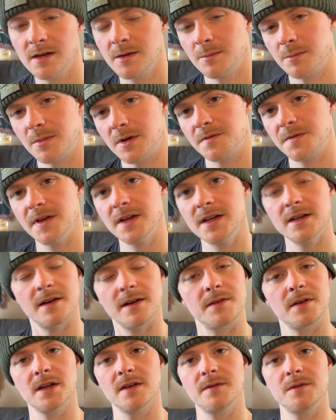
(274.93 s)
But if they
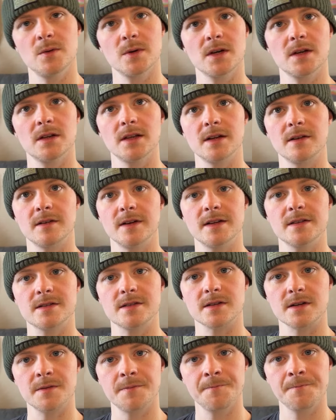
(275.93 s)
never give you a clear
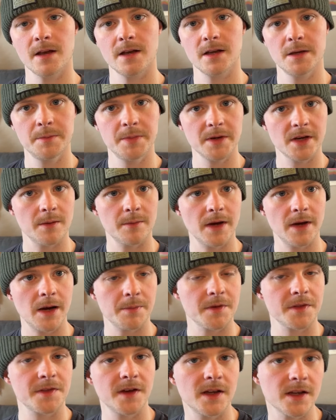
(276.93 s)
answer, you become
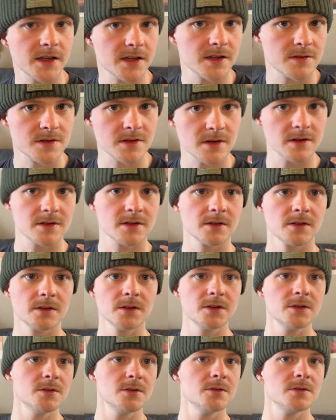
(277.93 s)
apathetic. You start to
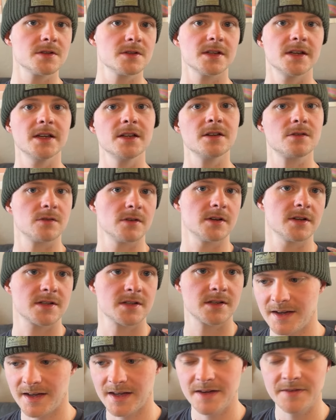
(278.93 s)
lose
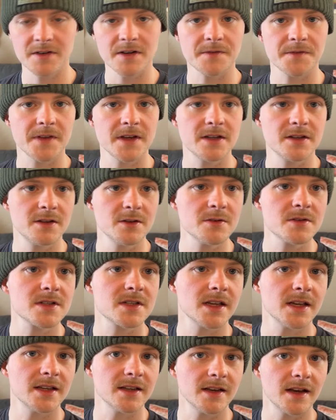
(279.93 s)
interest. Even if they do
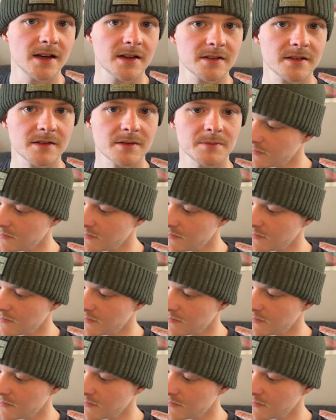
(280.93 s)
say yes,